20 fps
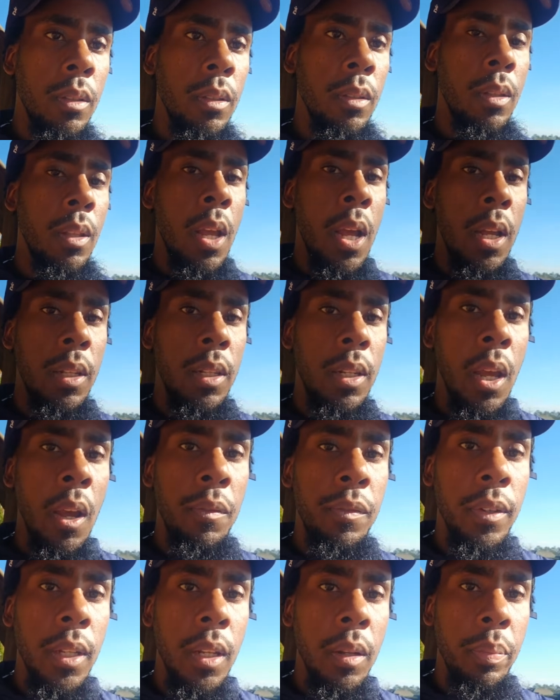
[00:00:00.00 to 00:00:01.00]
I
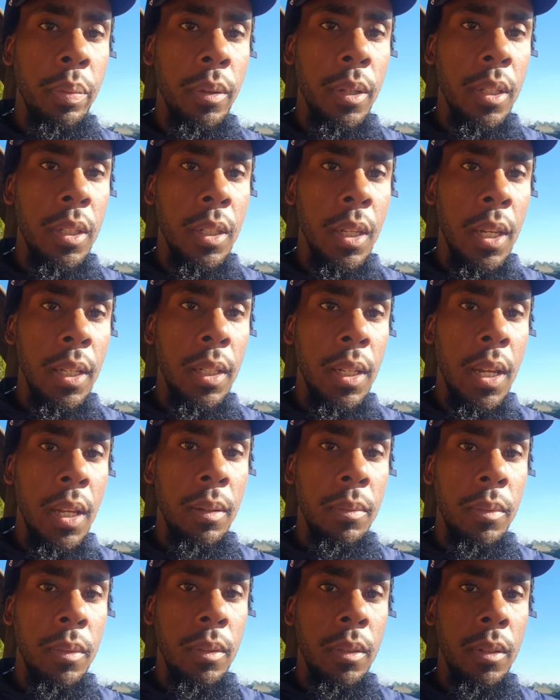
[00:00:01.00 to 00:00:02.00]
definitely appreciate that.
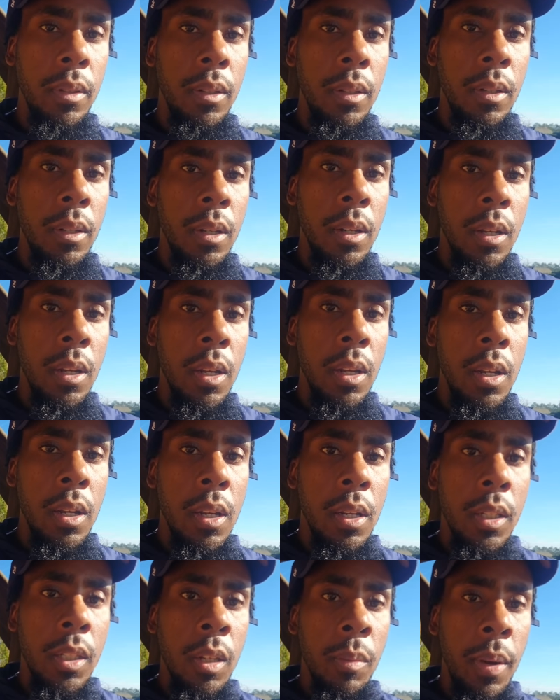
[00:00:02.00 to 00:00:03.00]

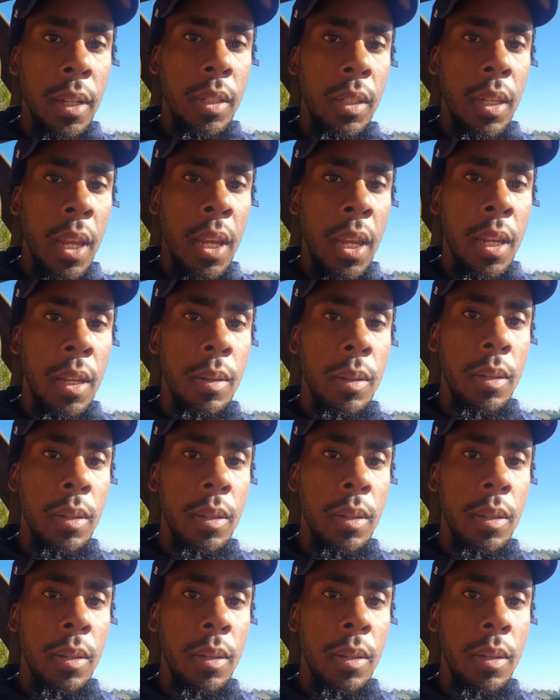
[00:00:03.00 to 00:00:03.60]
Somebody said,